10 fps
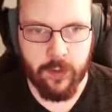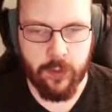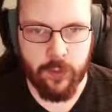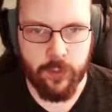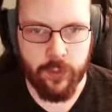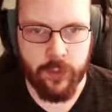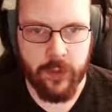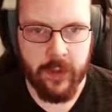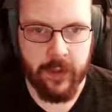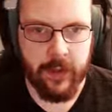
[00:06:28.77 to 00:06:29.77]
Oh.
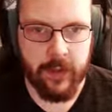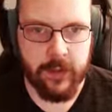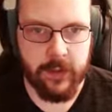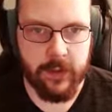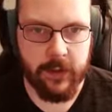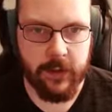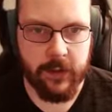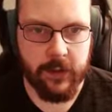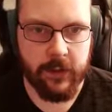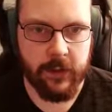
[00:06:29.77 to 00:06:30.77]

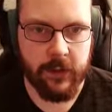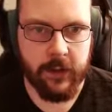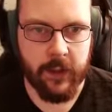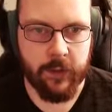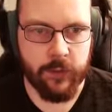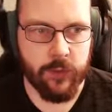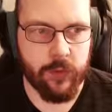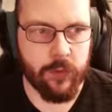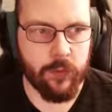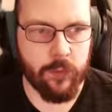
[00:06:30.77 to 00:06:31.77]
uh, that
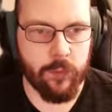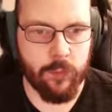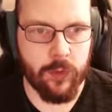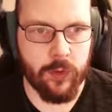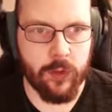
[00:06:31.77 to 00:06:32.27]
was more